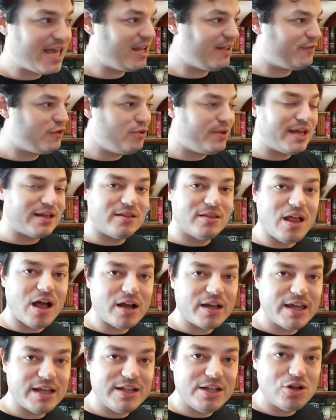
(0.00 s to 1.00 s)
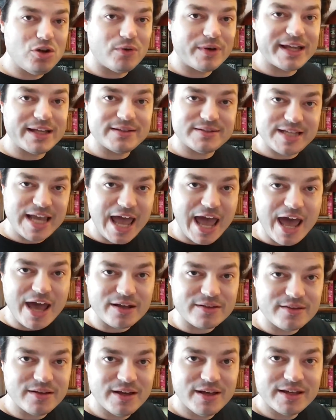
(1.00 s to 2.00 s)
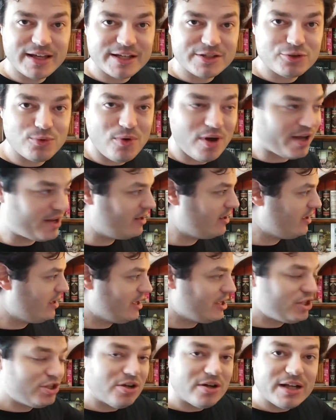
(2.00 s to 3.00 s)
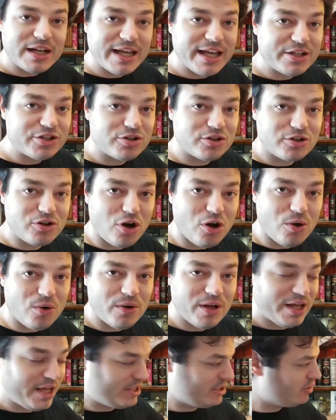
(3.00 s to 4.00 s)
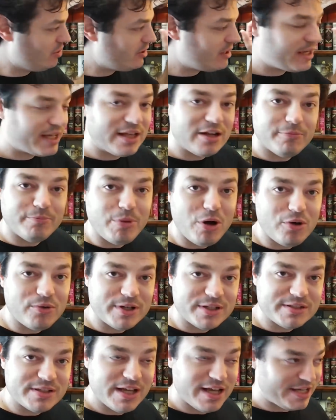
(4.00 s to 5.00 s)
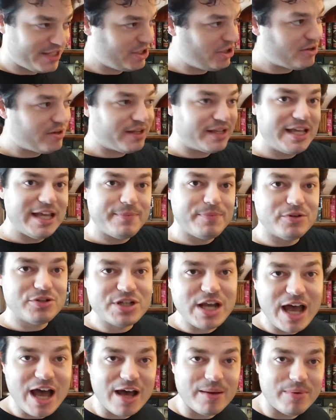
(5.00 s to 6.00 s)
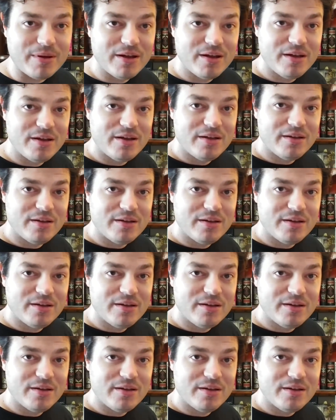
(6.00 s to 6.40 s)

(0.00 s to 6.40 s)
And if you get lucky and you don't get tagged, guess what? You're going to hit your goal. You're going to get a bonus. You're going to keep your job.